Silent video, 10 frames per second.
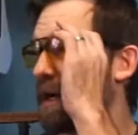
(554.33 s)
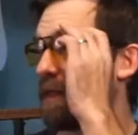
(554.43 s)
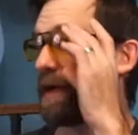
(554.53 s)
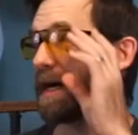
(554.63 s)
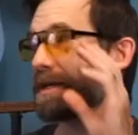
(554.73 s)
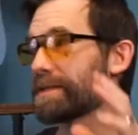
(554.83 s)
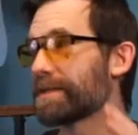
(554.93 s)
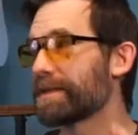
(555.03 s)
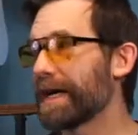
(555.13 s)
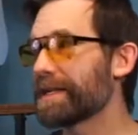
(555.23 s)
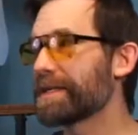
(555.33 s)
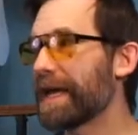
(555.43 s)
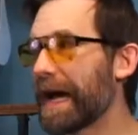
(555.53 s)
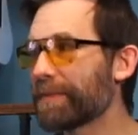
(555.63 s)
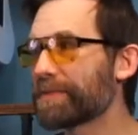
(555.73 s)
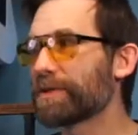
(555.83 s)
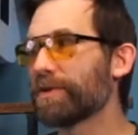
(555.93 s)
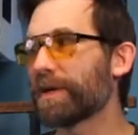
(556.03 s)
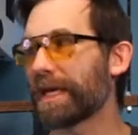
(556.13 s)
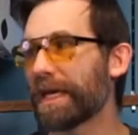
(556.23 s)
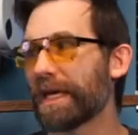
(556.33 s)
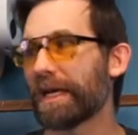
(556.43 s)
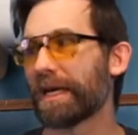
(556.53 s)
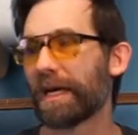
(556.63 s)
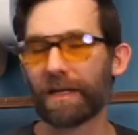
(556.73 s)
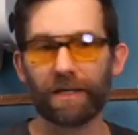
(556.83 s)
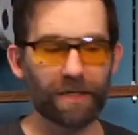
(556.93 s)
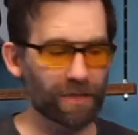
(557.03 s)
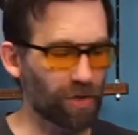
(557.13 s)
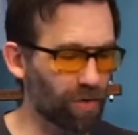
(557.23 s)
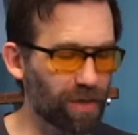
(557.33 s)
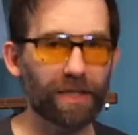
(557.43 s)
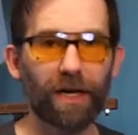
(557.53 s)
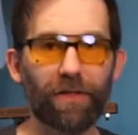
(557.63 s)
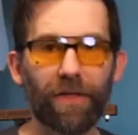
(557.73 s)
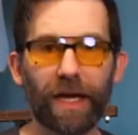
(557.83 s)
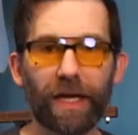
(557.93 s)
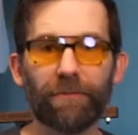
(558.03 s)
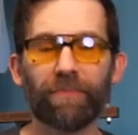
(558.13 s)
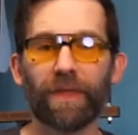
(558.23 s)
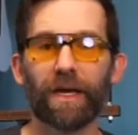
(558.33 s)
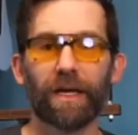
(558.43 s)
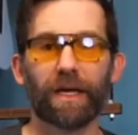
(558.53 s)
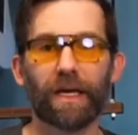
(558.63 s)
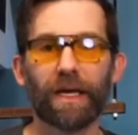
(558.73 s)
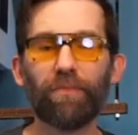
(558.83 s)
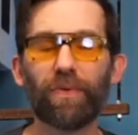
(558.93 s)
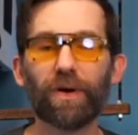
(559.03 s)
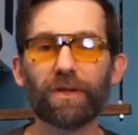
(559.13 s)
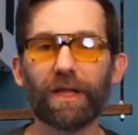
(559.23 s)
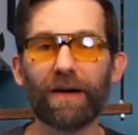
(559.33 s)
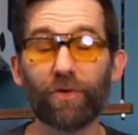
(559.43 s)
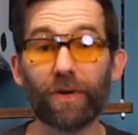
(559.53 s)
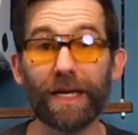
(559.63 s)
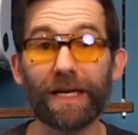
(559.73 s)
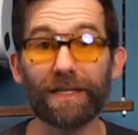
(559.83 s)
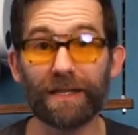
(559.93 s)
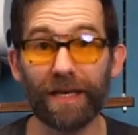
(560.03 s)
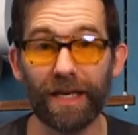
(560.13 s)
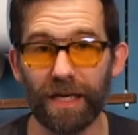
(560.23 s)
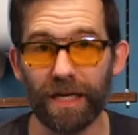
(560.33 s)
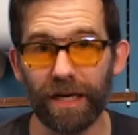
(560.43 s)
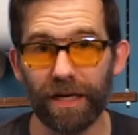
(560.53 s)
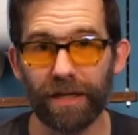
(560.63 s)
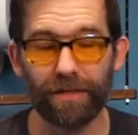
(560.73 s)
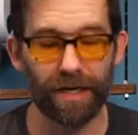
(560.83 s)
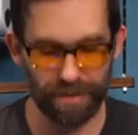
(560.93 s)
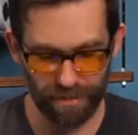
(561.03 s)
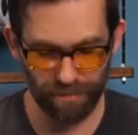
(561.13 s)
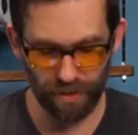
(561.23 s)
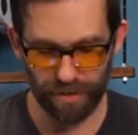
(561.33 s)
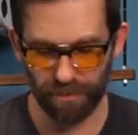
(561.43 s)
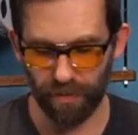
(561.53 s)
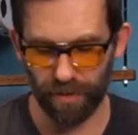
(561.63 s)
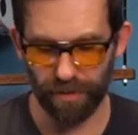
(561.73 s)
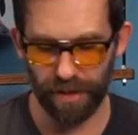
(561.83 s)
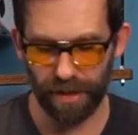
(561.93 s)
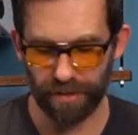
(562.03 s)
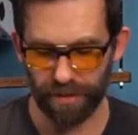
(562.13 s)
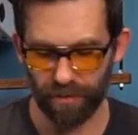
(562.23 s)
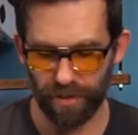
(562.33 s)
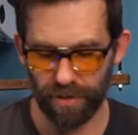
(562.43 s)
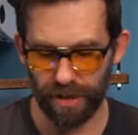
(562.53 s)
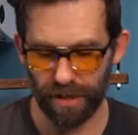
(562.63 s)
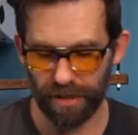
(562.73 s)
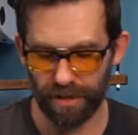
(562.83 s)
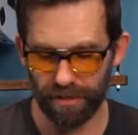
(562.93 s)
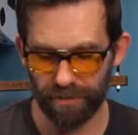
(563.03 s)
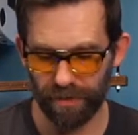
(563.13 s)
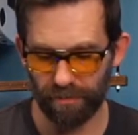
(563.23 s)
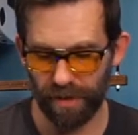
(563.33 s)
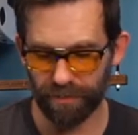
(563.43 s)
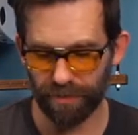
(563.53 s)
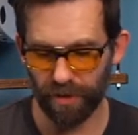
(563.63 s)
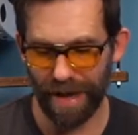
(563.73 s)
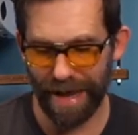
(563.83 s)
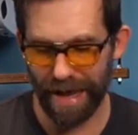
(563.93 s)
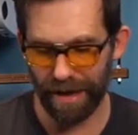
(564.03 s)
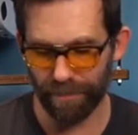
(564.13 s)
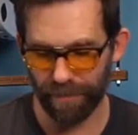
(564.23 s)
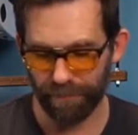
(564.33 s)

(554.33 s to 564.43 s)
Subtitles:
That is the absolute key to this whole entire thing. Input level is key. That's the most important thing. So when you get into this Film Mic Pro app